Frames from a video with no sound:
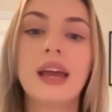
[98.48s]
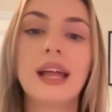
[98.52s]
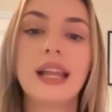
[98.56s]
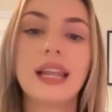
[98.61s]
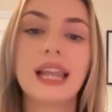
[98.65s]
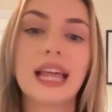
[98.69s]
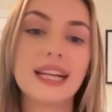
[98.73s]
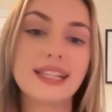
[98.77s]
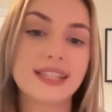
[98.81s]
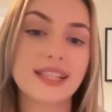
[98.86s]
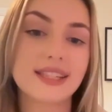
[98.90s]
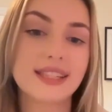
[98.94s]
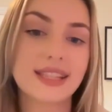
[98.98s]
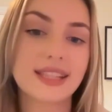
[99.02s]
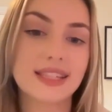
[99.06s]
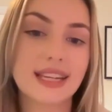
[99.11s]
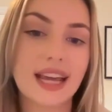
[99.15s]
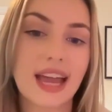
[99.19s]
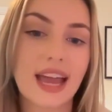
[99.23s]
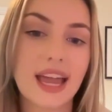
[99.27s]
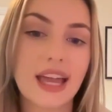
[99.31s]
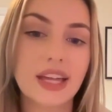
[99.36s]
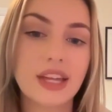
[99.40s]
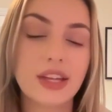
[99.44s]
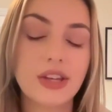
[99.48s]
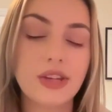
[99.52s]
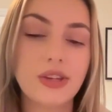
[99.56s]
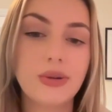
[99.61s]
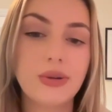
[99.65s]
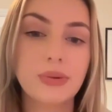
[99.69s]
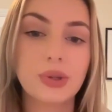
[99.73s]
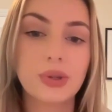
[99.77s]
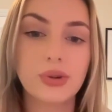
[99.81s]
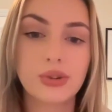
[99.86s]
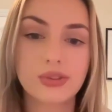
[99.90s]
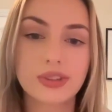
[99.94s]
Later today, you
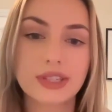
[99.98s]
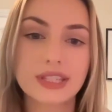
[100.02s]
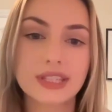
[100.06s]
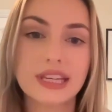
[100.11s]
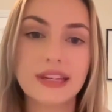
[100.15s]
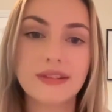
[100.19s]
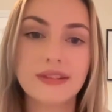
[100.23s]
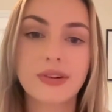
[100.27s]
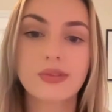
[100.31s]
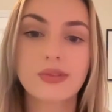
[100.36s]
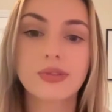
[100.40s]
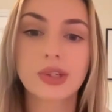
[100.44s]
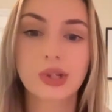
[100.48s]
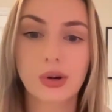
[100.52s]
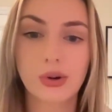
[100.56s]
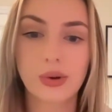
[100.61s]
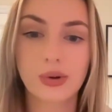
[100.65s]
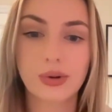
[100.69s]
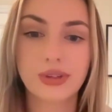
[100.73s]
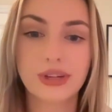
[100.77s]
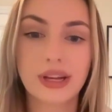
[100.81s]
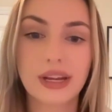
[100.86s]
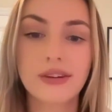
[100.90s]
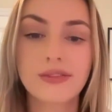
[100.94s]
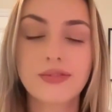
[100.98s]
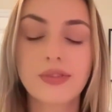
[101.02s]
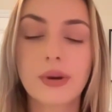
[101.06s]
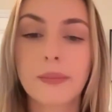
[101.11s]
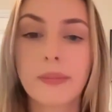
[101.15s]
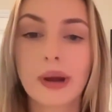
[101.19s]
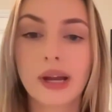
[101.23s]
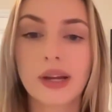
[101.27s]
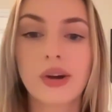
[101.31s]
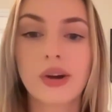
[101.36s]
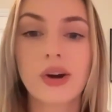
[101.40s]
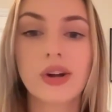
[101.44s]
will all receive a recording from
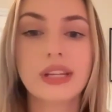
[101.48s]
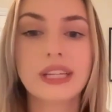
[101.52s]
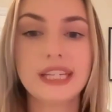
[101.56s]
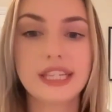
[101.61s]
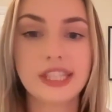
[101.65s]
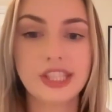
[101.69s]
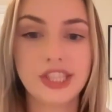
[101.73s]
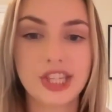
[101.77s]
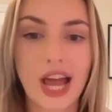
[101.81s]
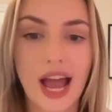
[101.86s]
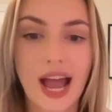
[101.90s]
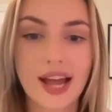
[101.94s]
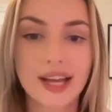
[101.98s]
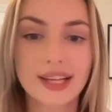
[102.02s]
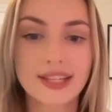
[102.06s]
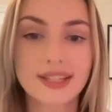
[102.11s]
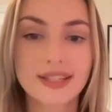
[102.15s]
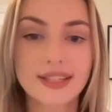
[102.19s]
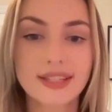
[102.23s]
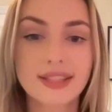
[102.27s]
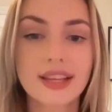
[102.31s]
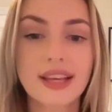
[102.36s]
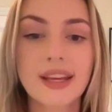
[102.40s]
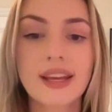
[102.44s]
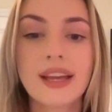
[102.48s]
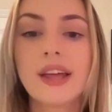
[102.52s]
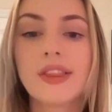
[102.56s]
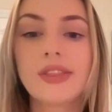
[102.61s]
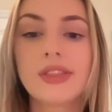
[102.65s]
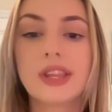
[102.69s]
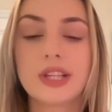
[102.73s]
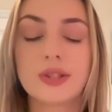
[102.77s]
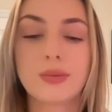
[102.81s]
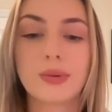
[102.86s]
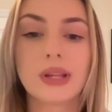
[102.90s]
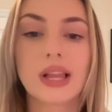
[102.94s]
my colleague Jess.
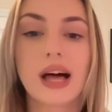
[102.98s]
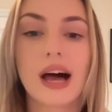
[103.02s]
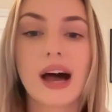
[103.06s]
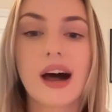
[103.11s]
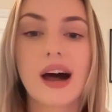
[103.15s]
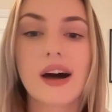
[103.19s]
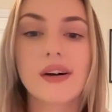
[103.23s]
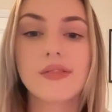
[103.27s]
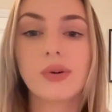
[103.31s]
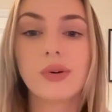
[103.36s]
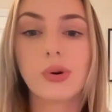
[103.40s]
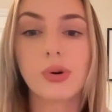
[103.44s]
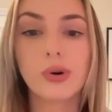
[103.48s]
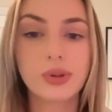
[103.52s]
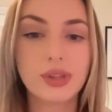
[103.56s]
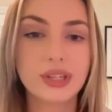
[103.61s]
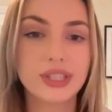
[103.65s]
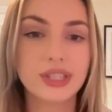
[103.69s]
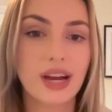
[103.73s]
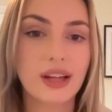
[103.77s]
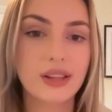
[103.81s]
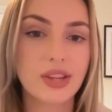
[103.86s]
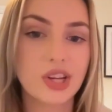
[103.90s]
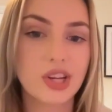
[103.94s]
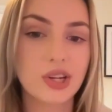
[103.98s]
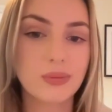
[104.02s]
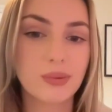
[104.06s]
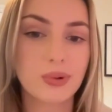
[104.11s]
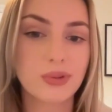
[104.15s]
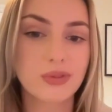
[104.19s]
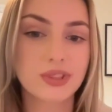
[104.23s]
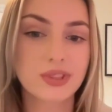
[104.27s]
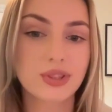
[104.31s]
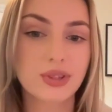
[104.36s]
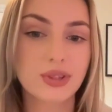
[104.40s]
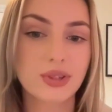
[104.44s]
This will have all the downloadable
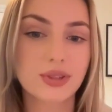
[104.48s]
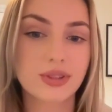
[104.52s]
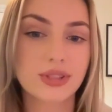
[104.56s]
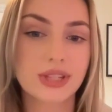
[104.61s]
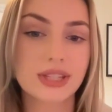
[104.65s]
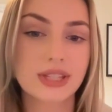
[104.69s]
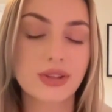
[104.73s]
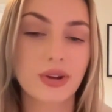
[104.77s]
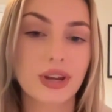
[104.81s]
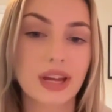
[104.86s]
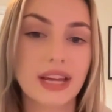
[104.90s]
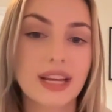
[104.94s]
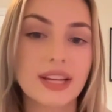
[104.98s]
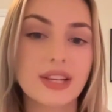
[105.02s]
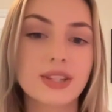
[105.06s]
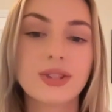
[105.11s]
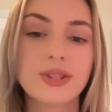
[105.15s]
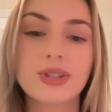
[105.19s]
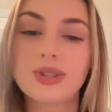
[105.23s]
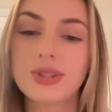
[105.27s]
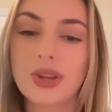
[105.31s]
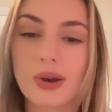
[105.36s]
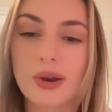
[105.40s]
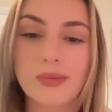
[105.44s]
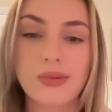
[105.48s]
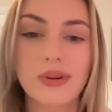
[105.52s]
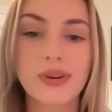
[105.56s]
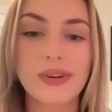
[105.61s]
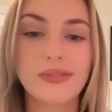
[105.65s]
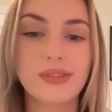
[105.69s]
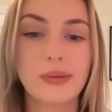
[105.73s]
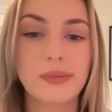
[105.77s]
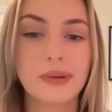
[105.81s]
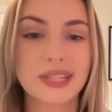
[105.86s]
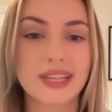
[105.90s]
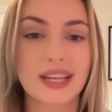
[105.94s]
resources on it, so don't worry if
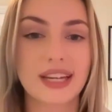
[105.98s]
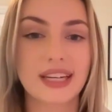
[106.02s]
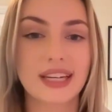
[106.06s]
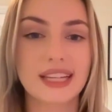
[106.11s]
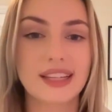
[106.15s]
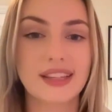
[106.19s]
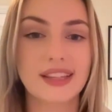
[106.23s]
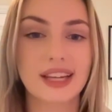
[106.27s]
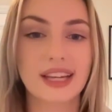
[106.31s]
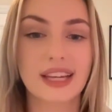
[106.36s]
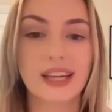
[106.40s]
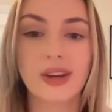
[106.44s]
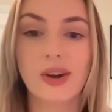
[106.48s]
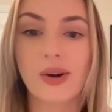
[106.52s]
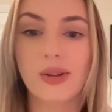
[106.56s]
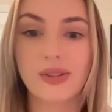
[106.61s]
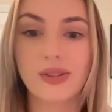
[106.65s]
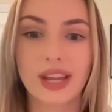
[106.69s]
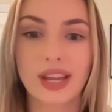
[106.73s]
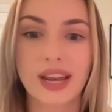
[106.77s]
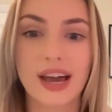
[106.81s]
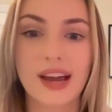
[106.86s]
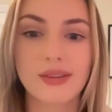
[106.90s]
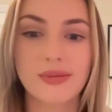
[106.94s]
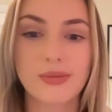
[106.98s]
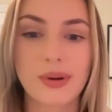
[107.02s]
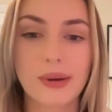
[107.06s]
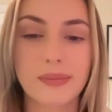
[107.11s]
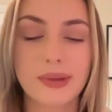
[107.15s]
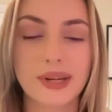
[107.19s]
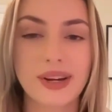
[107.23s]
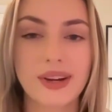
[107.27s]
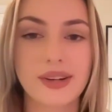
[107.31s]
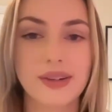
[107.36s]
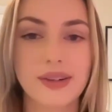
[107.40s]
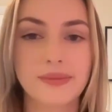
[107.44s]
you miss anything on the live
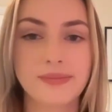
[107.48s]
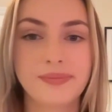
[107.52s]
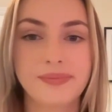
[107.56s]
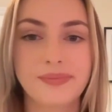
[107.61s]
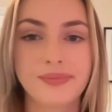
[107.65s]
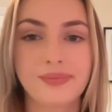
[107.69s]
webinar.